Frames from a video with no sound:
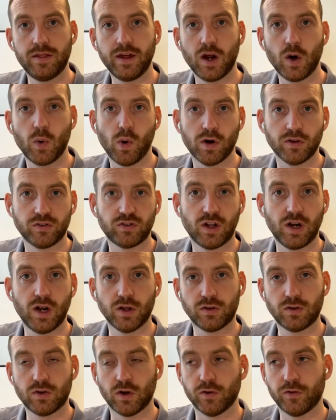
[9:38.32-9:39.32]
there was a
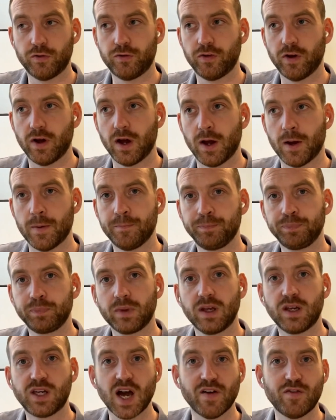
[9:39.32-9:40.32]
lot of
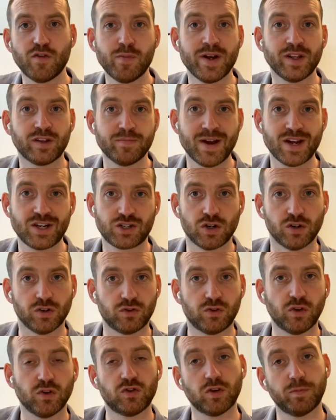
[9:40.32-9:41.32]
government
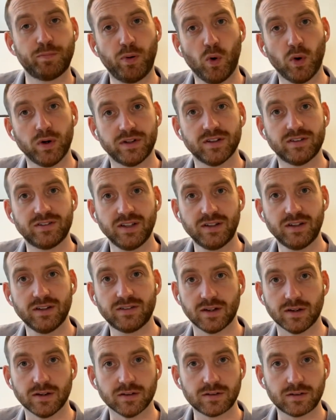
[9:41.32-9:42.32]
measures to support the
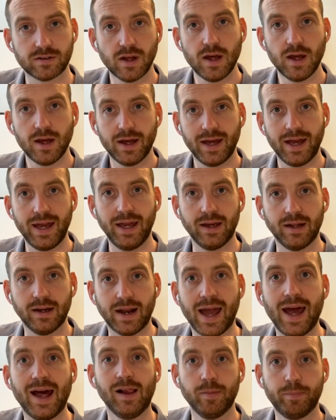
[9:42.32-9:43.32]
citizens
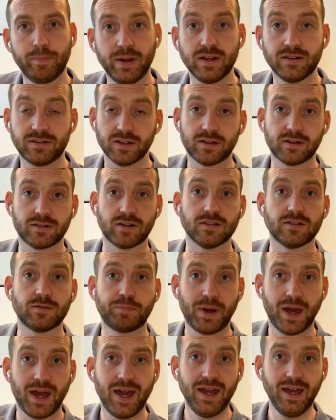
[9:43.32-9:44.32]
in helping citizens
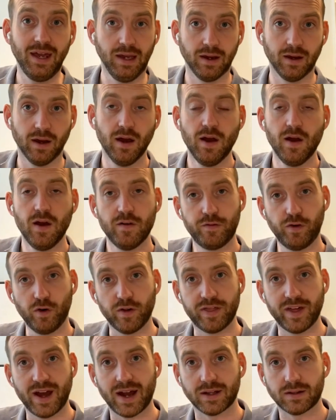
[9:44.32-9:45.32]
paying
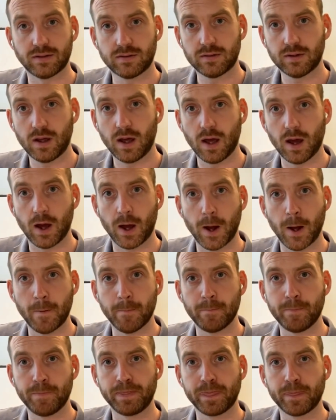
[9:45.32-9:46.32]
for that
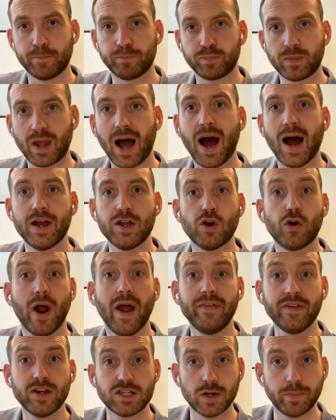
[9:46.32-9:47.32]

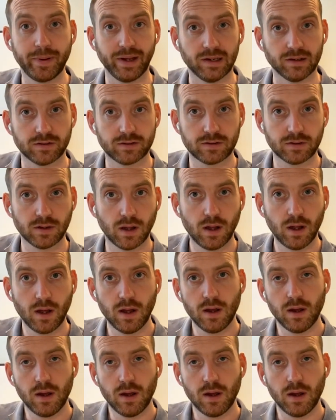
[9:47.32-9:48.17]
higher energy bills.